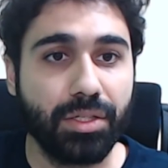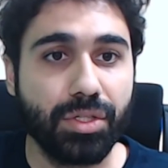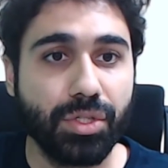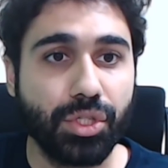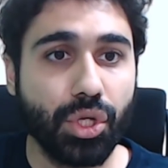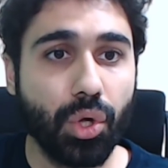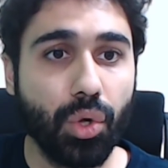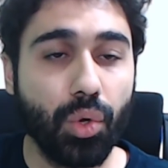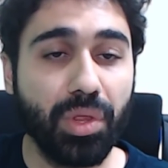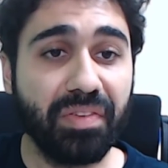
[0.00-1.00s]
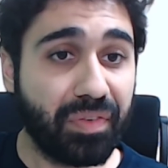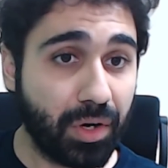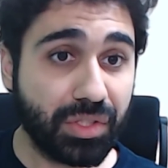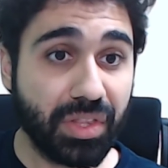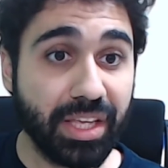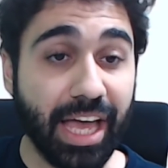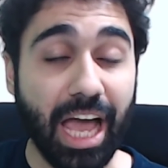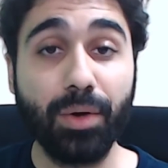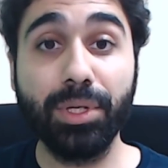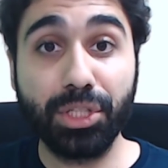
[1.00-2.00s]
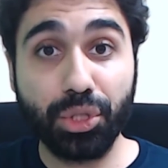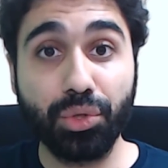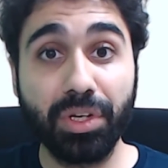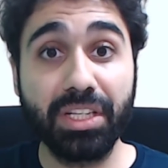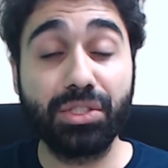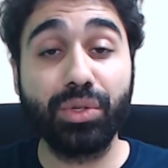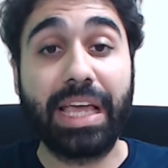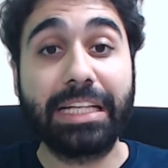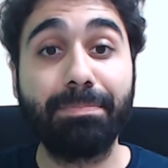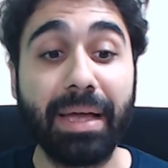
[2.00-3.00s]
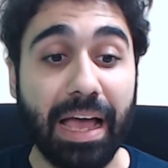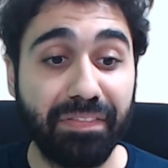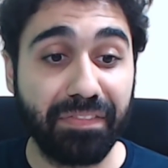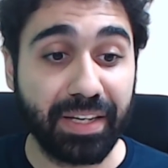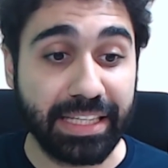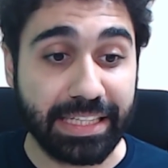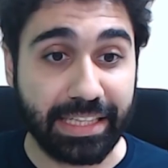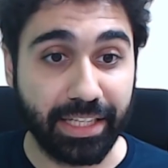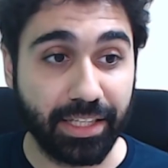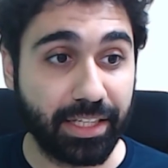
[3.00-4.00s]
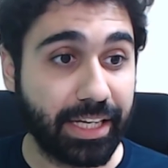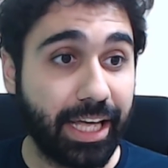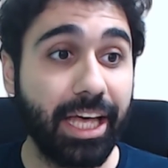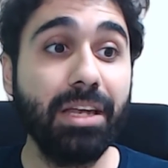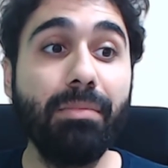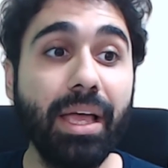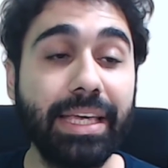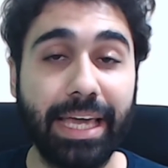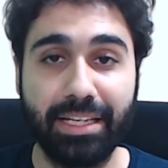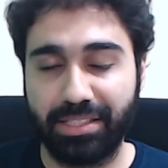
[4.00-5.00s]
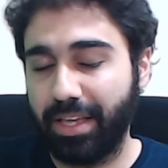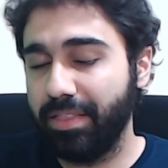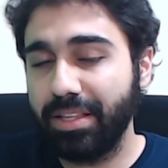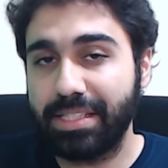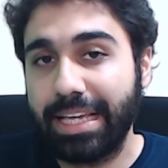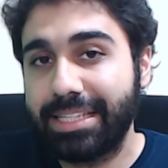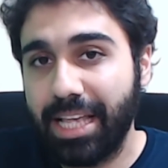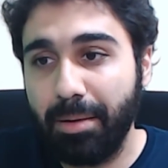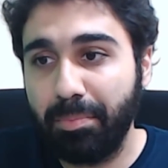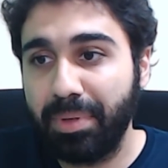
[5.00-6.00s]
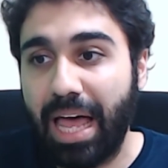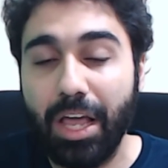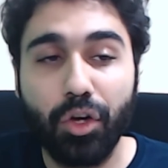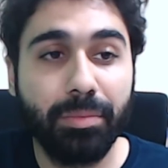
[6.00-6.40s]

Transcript: So the first thing I will do is to get my affiliate link. In my case, in this example, I will be